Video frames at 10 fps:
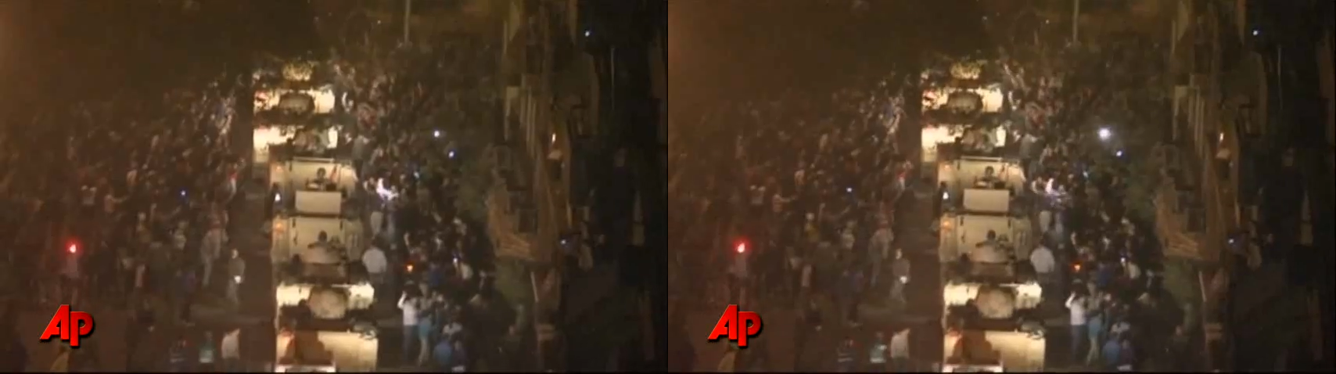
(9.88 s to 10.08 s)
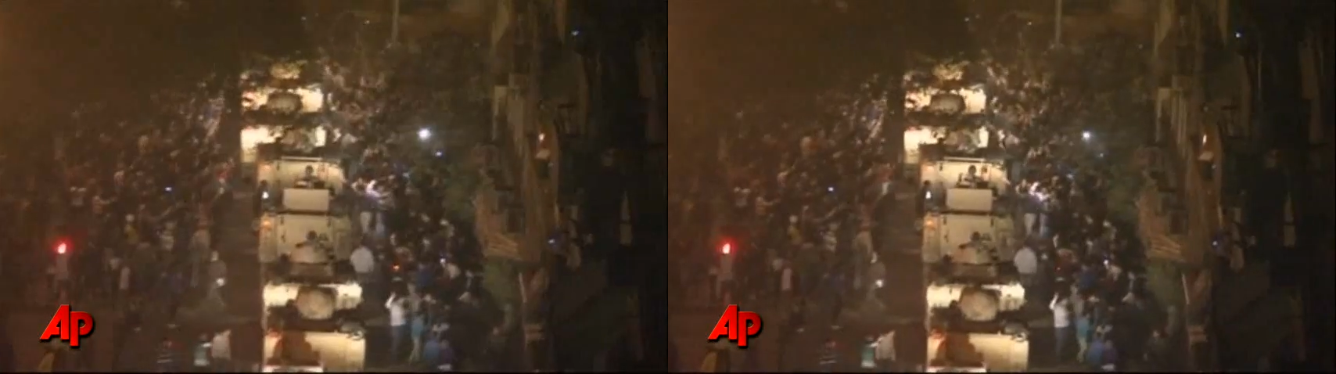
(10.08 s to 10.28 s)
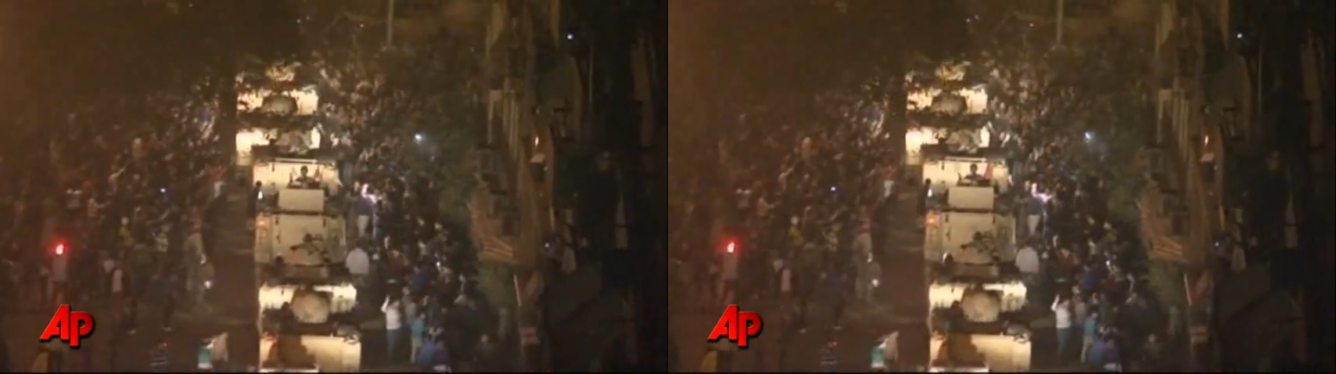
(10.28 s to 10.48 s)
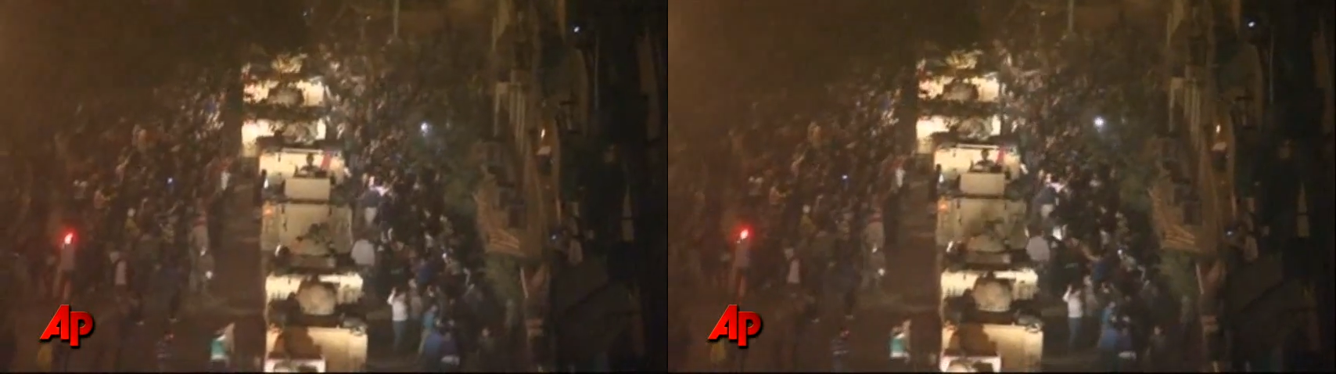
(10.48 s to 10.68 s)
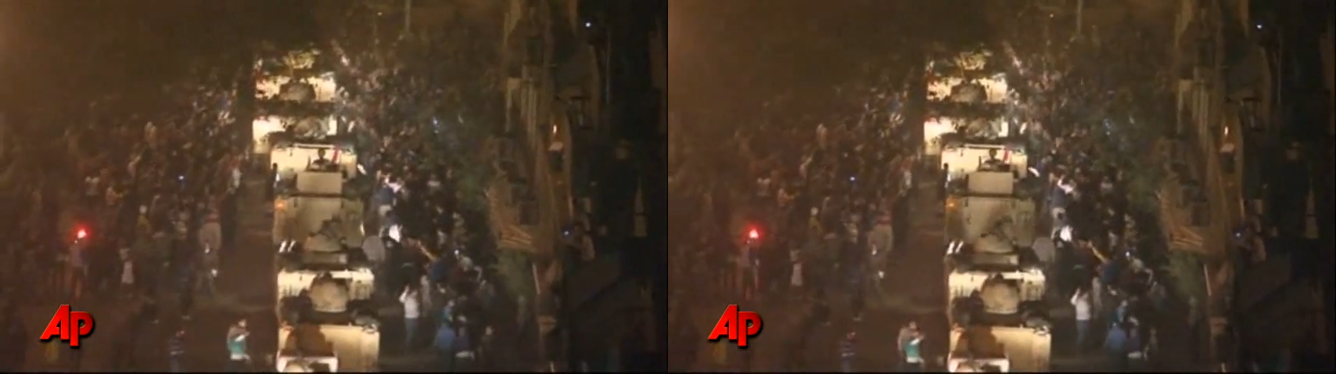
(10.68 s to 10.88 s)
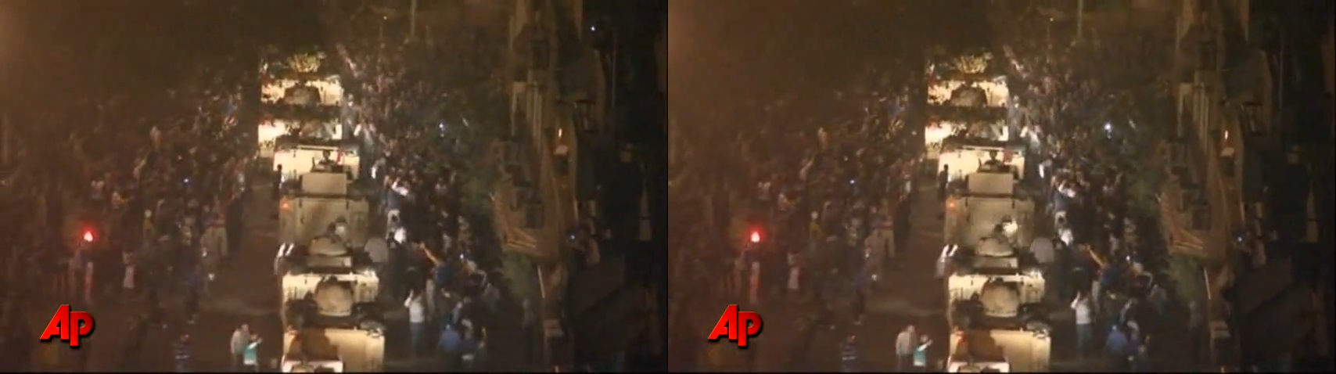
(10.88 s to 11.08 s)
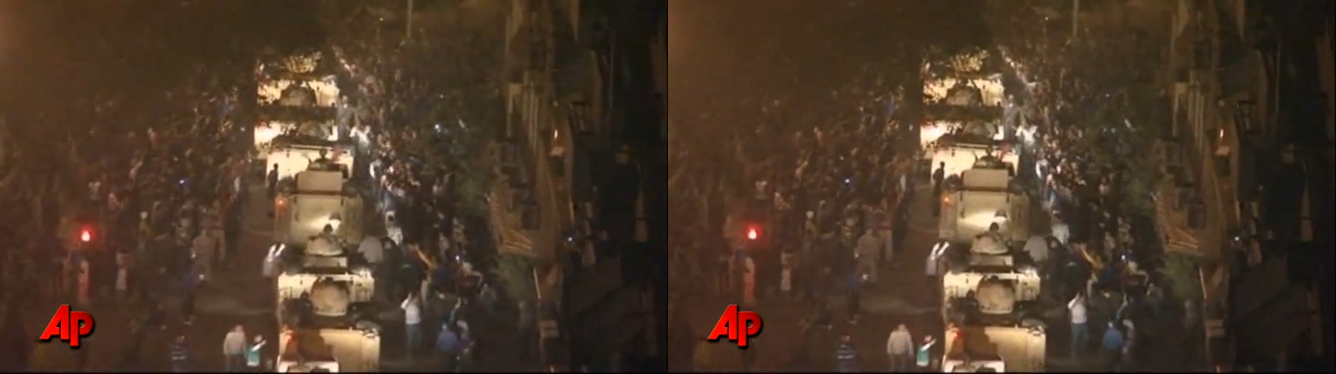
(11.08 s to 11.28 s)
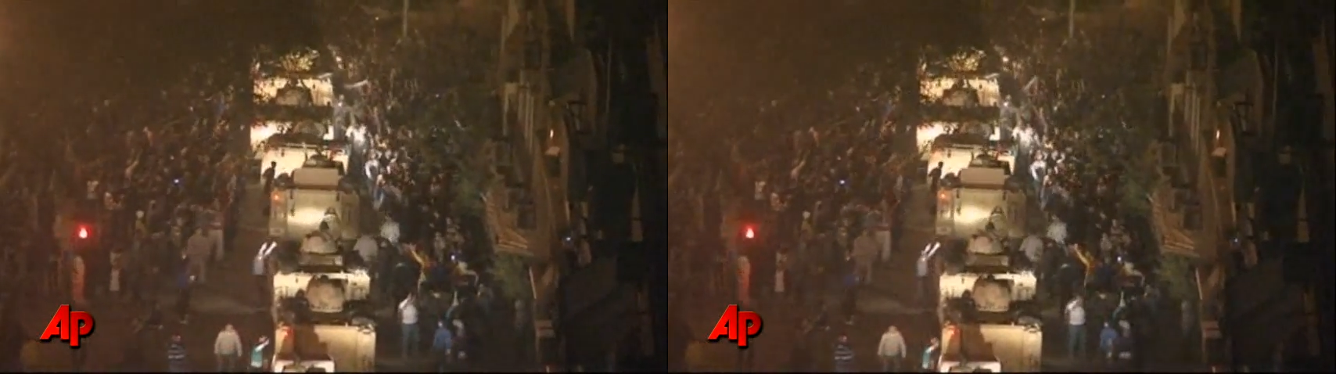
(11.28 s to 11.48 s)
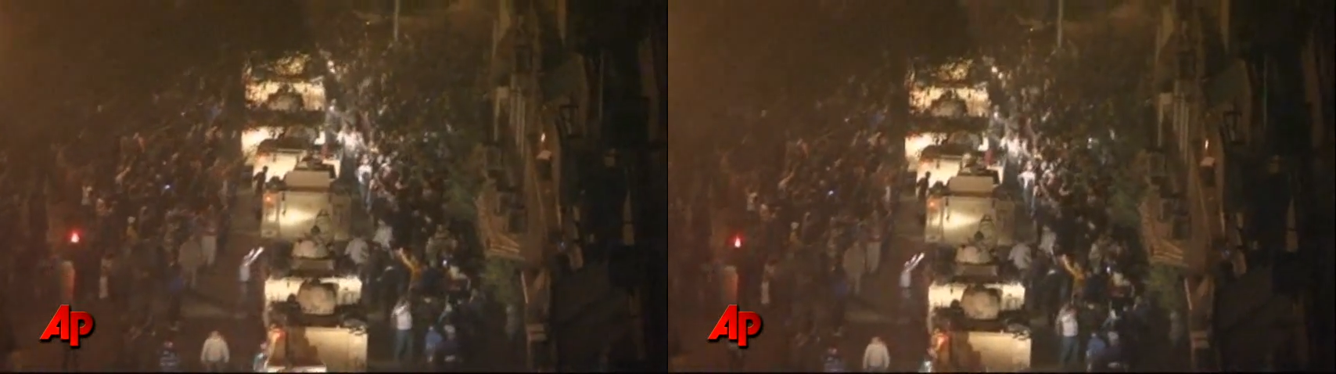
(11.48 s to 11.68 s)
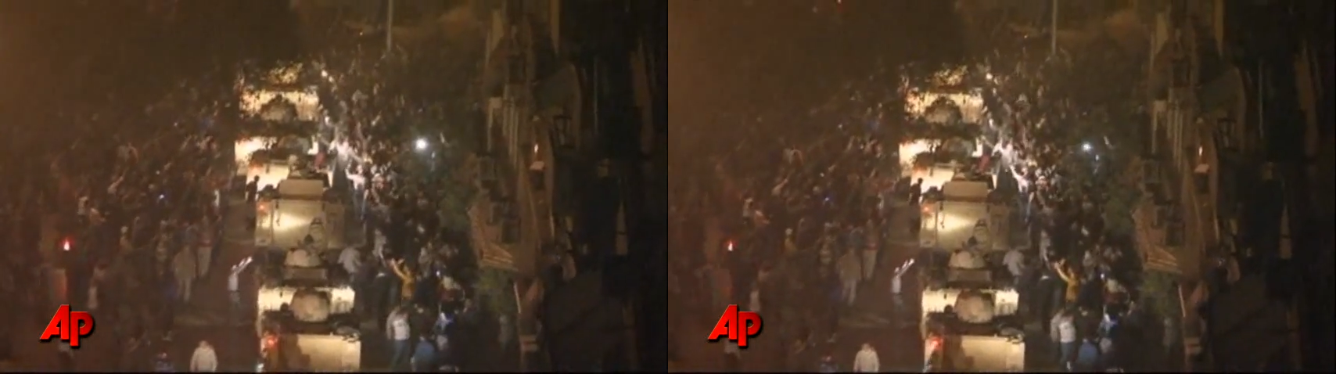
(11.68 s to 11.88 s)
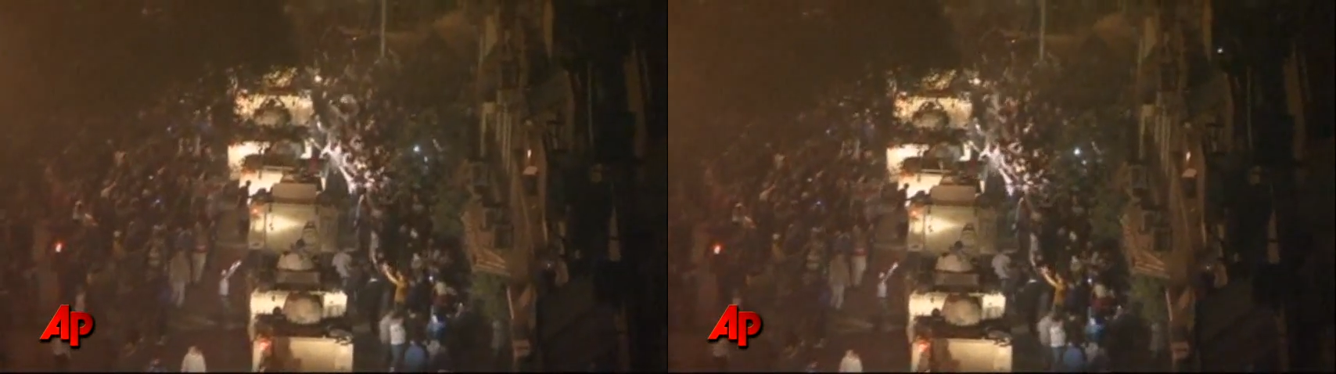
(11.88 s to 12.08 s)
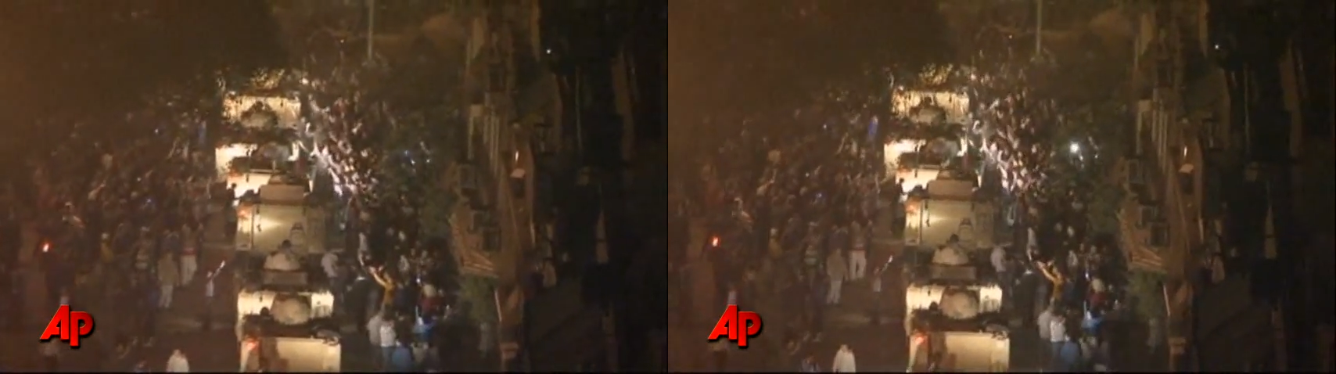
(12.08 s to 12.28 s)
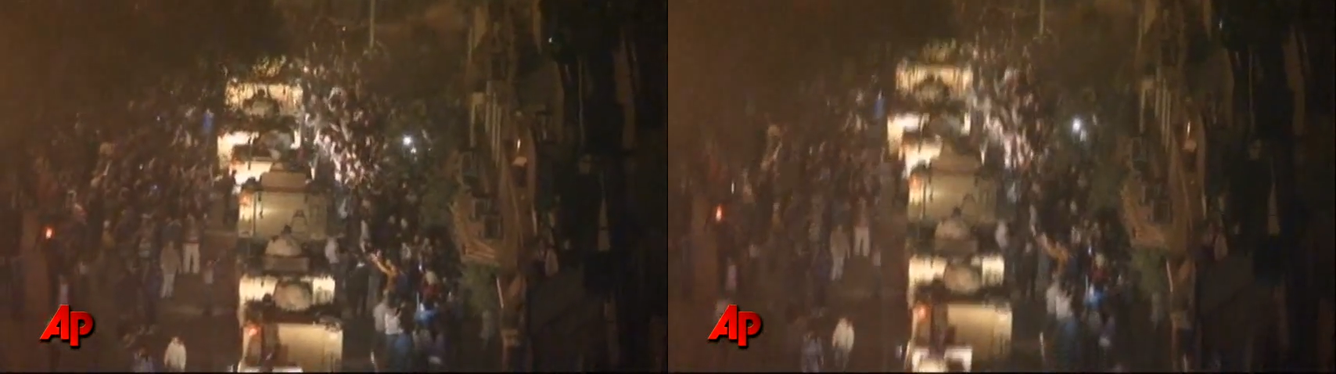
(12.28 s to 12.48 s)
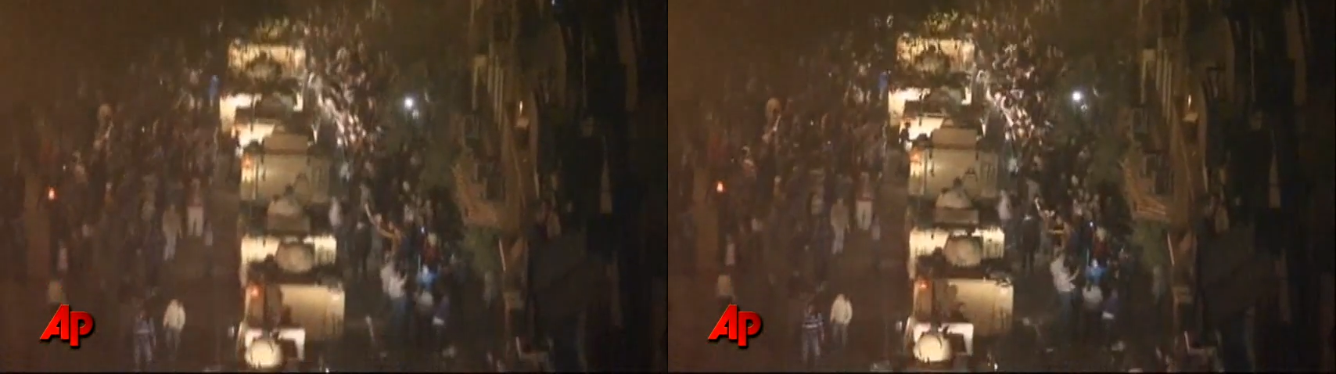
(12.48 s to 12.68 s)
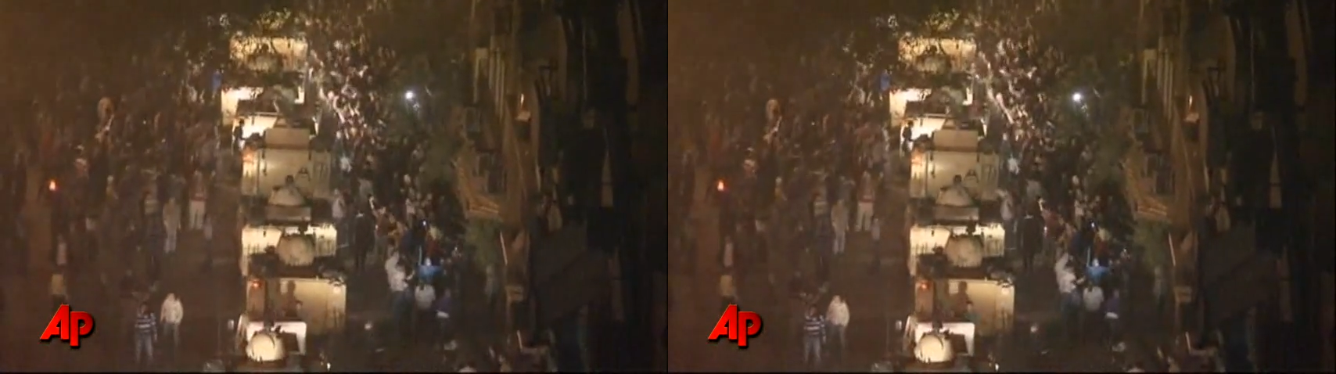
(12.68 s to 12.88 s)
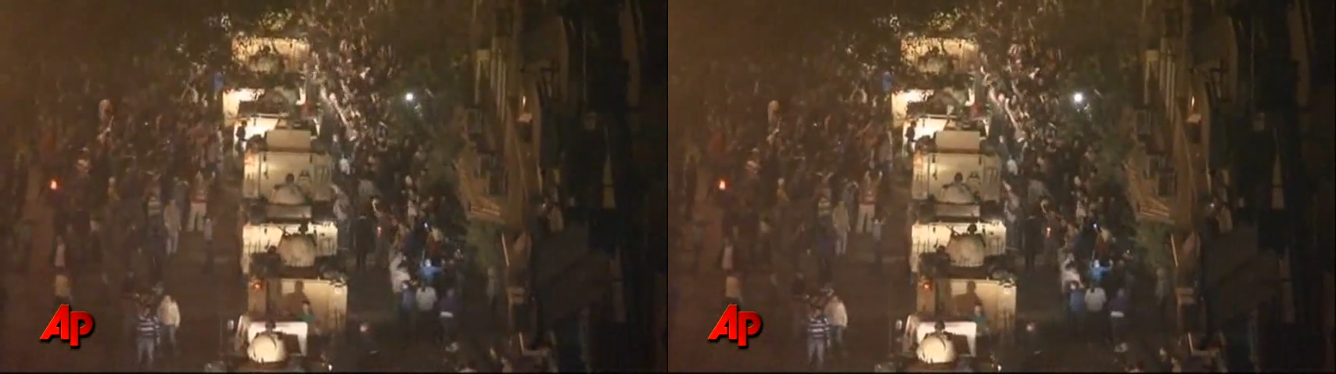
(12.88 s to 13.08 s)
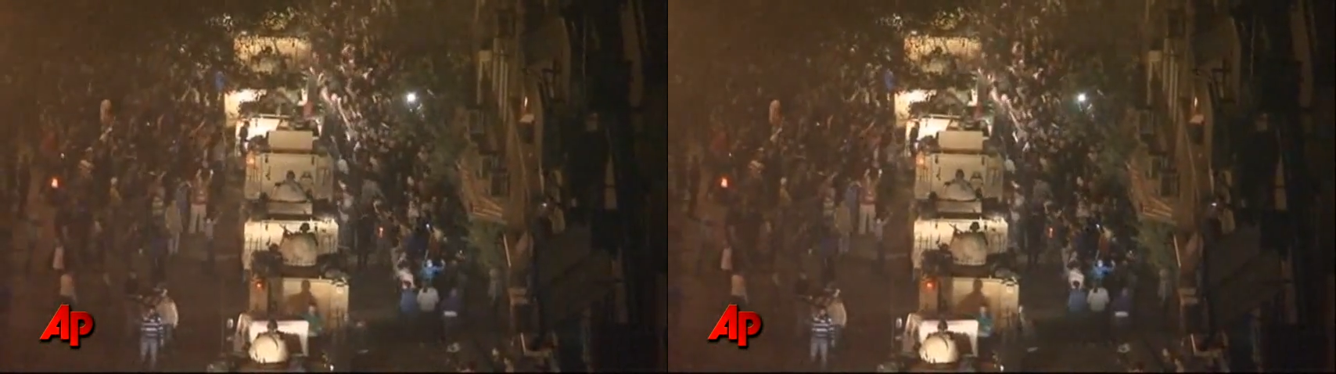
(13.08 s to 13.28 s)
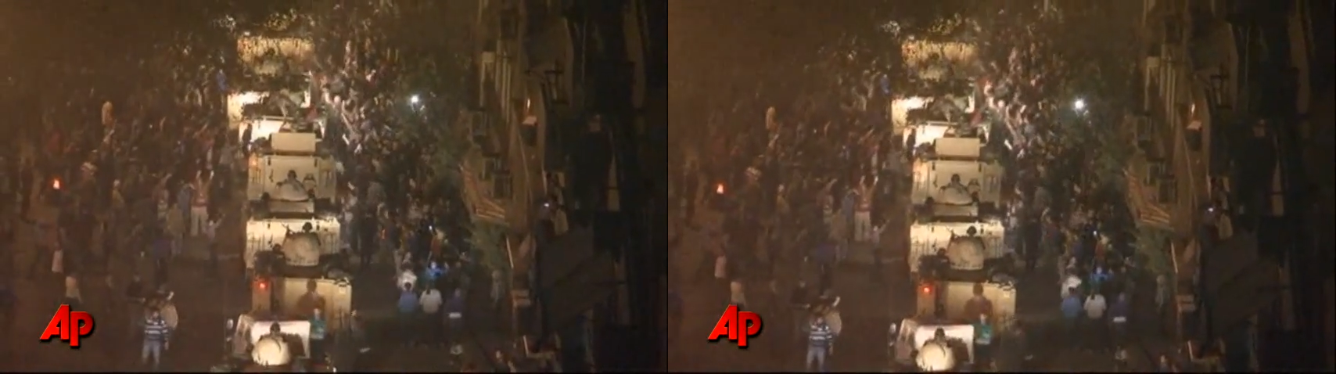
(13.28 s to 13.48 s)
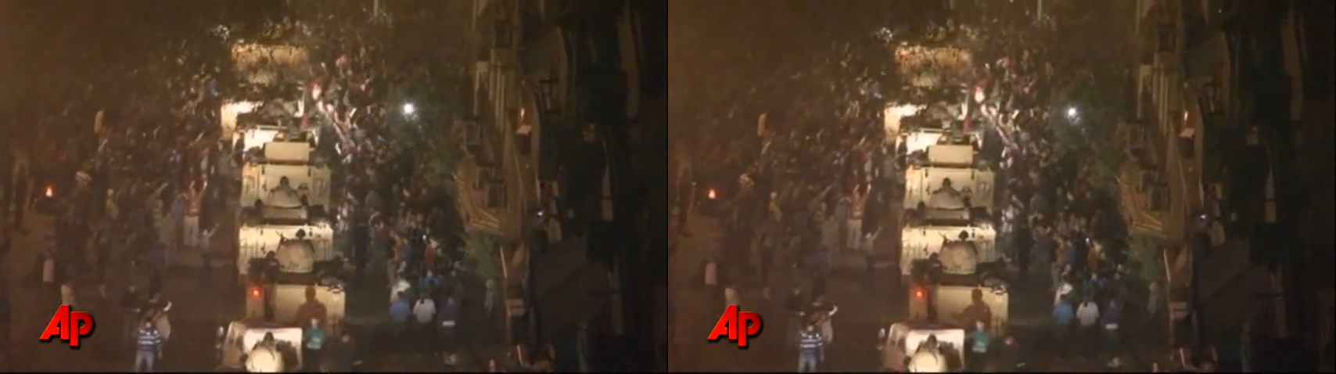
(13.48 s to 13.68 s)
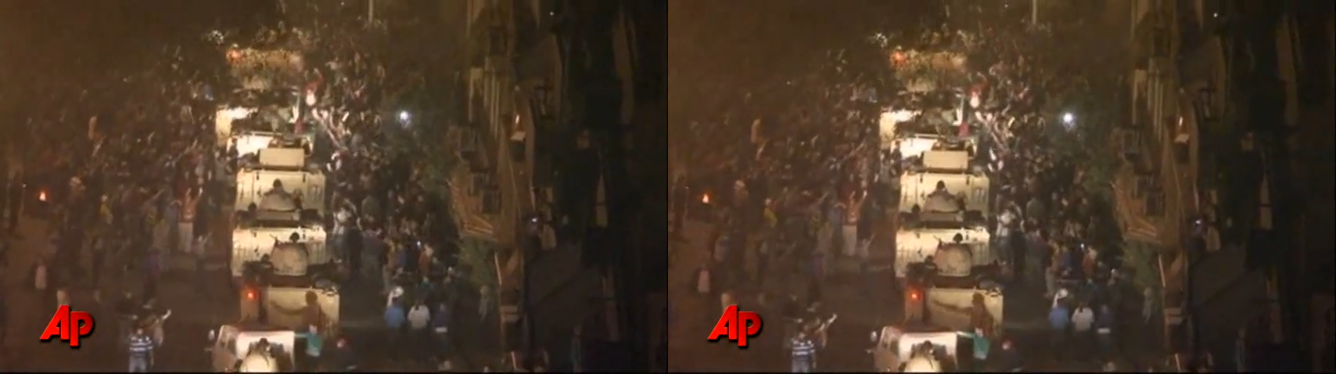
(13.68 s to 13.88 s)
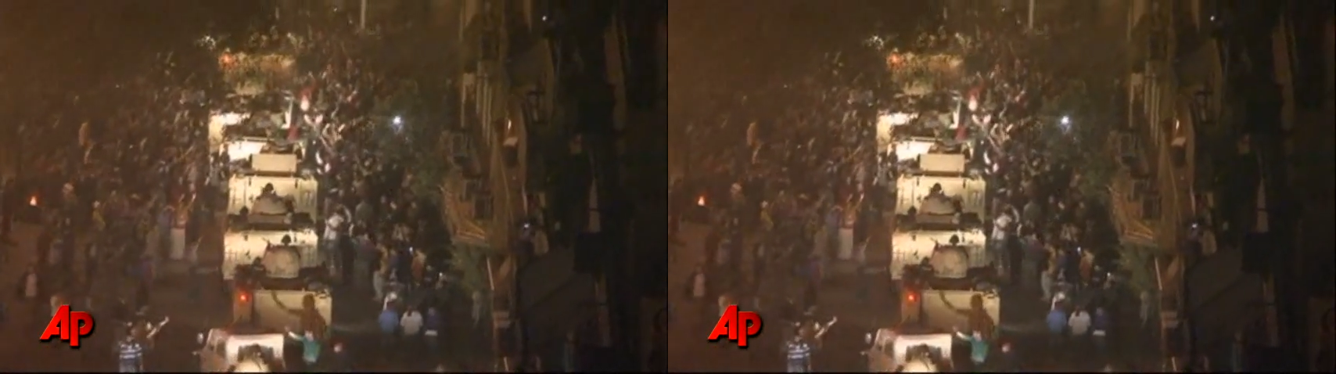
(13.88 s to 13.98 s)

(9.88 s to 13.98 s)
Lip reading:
(no speaker visible)